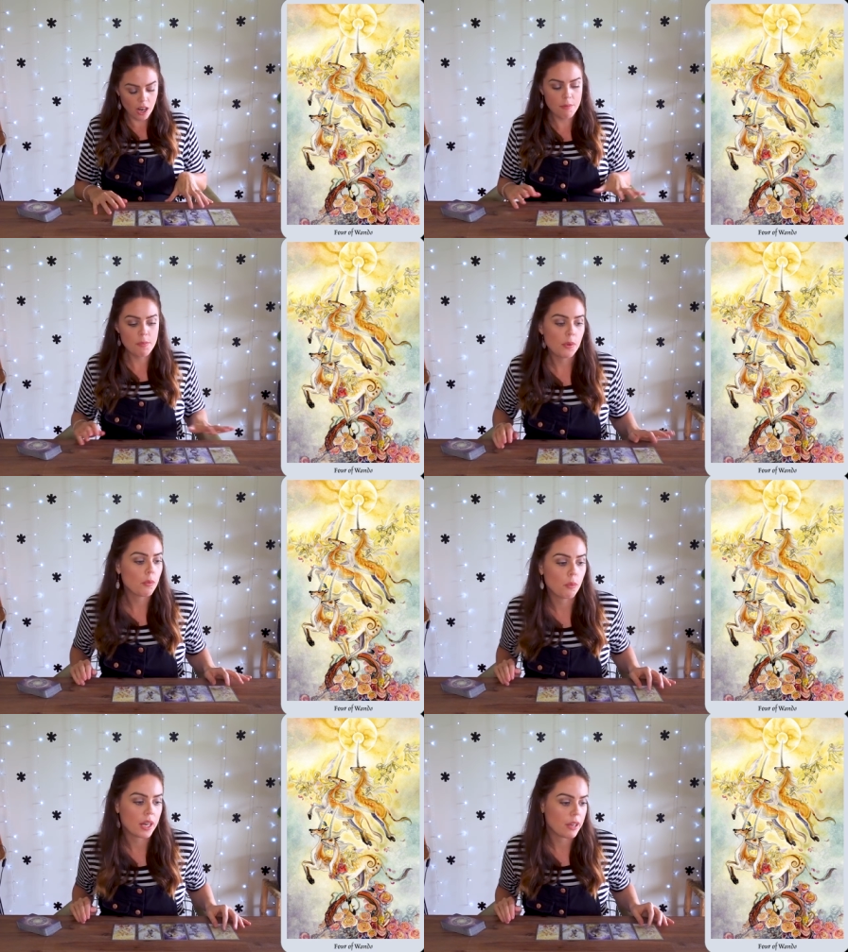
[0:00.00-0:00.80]
I
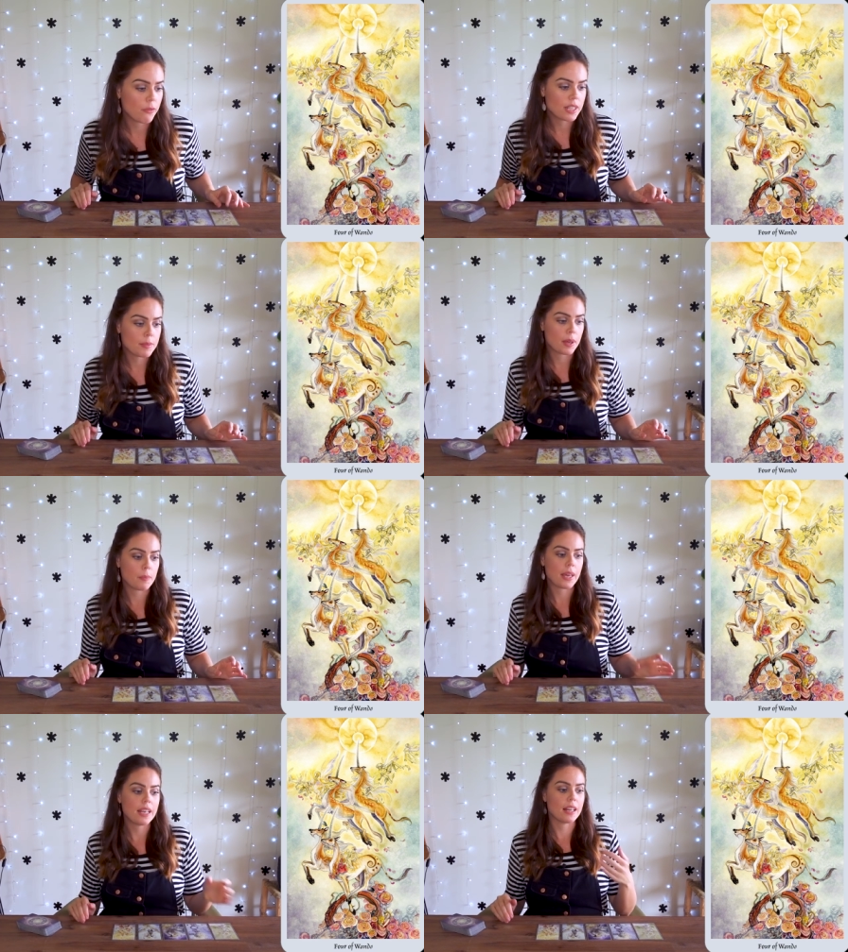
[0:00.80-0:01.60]
remember when I first
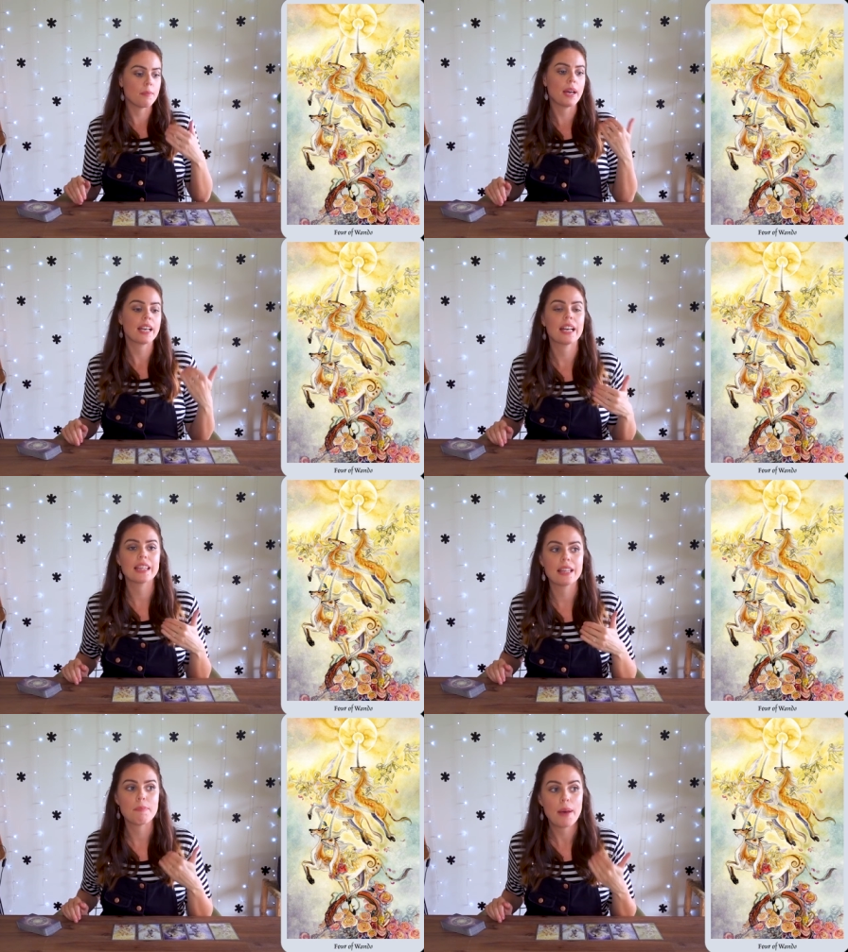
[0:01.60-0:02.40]
met Peter,
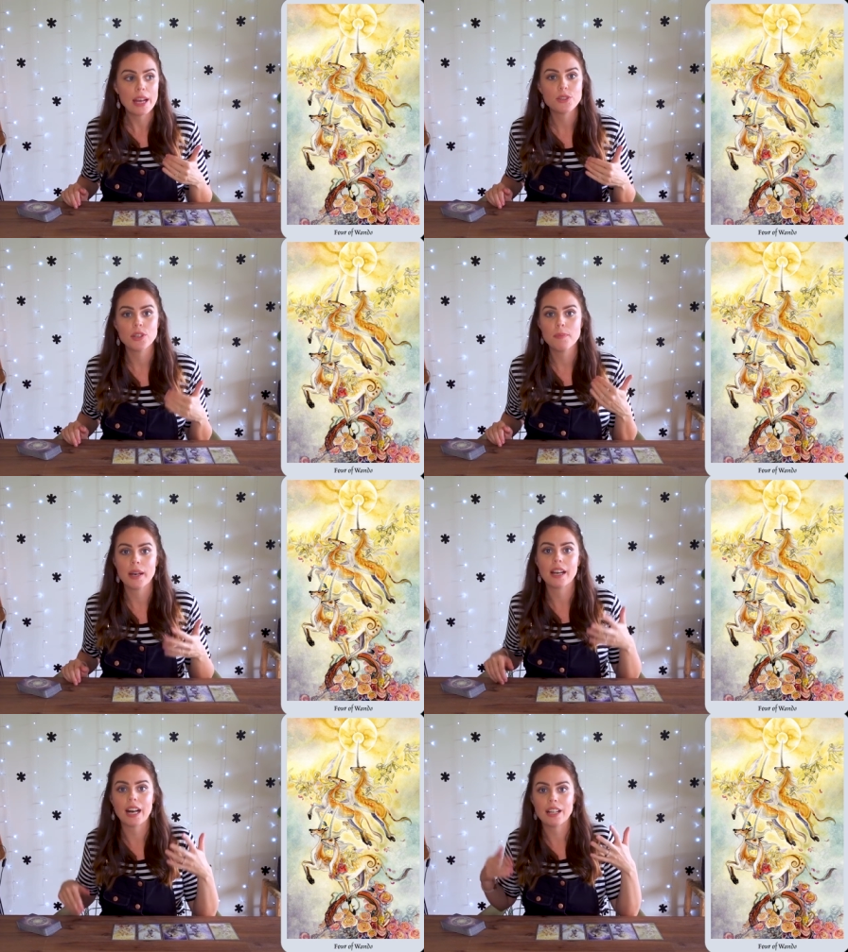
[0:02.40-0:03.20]
the battery in
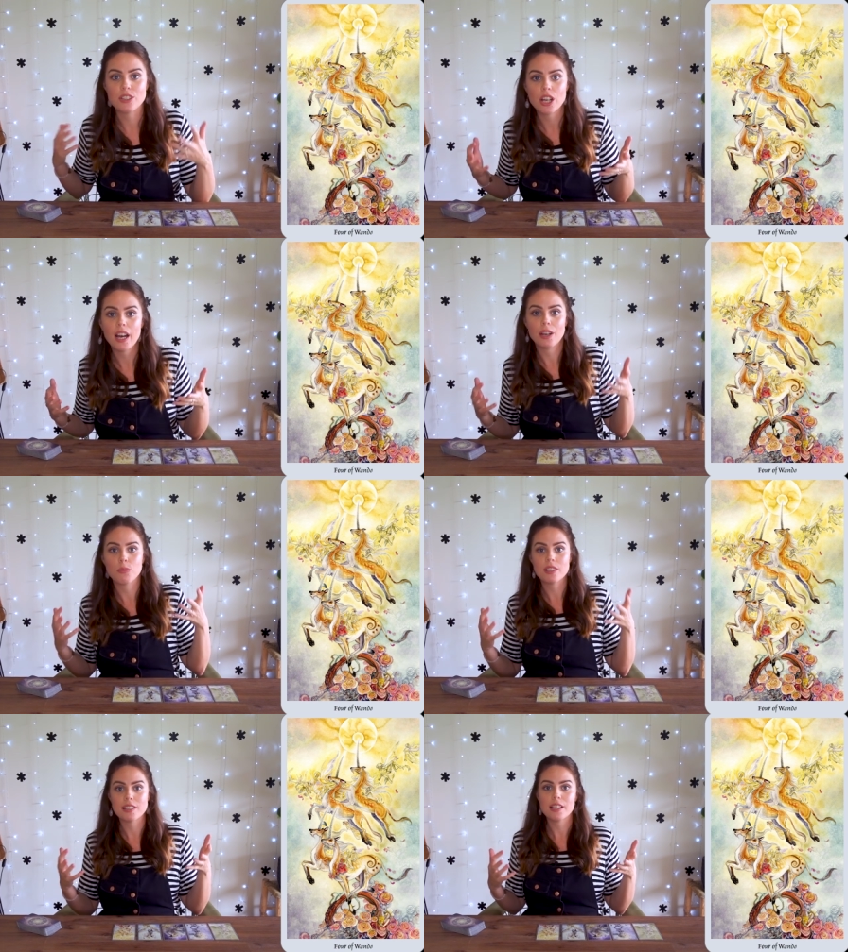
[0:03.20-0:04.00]
my car
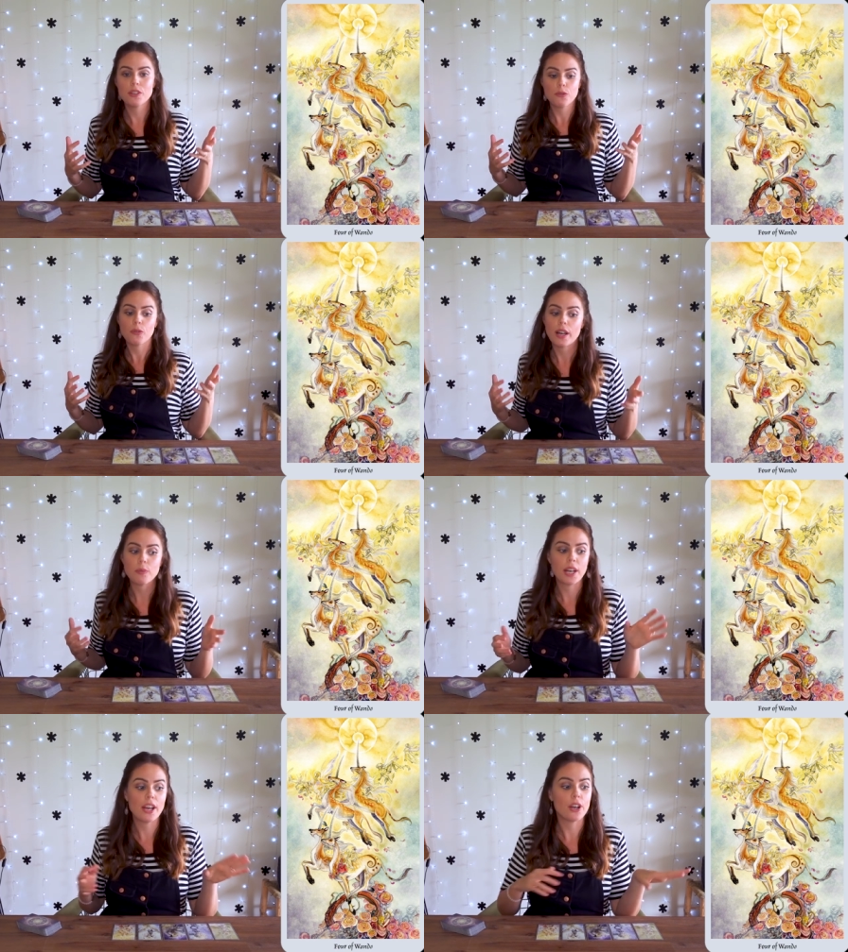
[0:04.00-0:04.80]
died, which signified
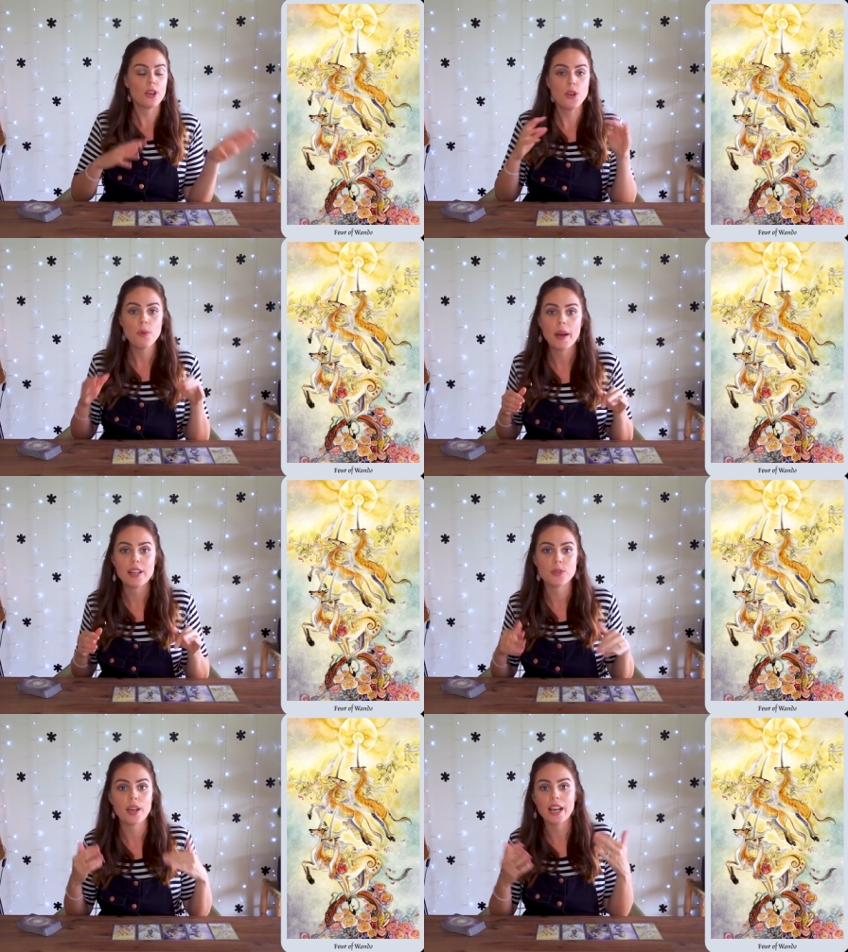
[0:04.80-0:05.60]
when I got a new battery,